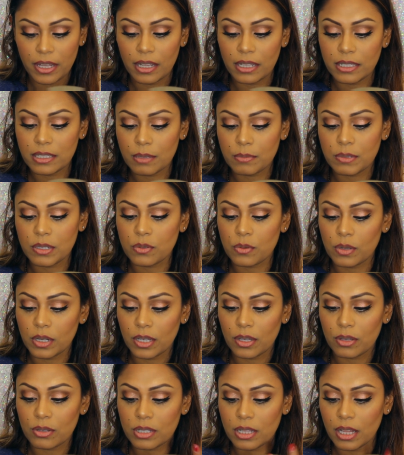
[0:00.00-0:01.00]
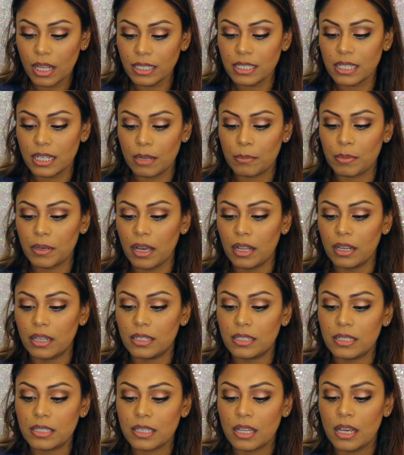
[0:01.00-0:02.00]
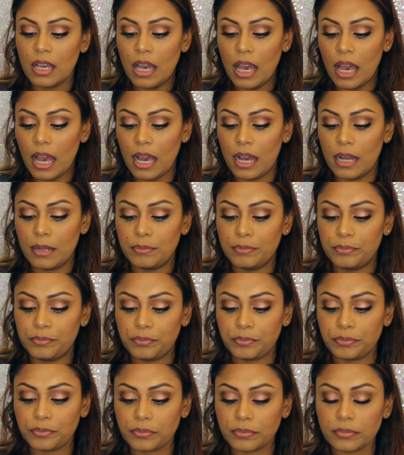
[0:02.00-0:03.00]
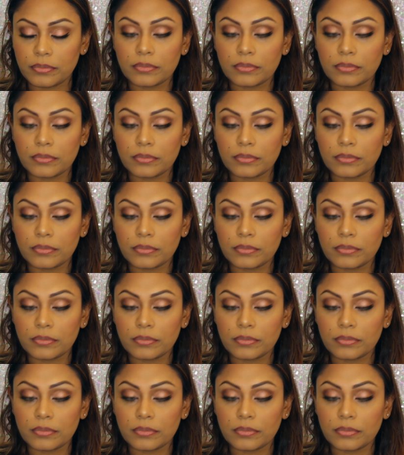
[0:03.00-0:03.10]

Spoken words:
And sometimes when I use lighter lip colours, and